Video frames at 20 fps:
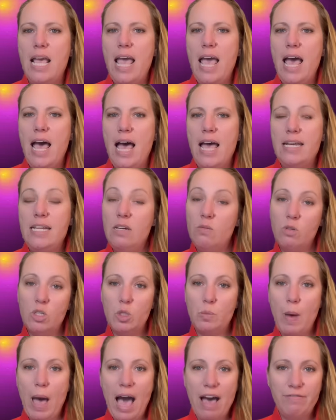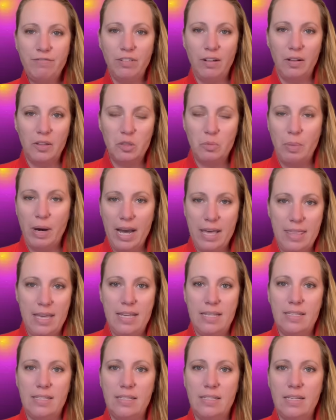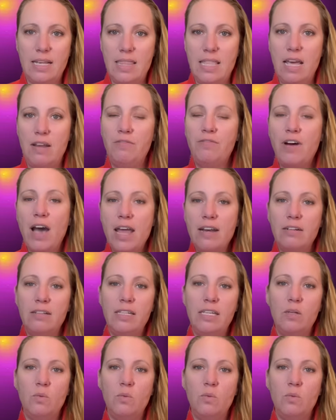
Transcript: And he was baffled by this and then finally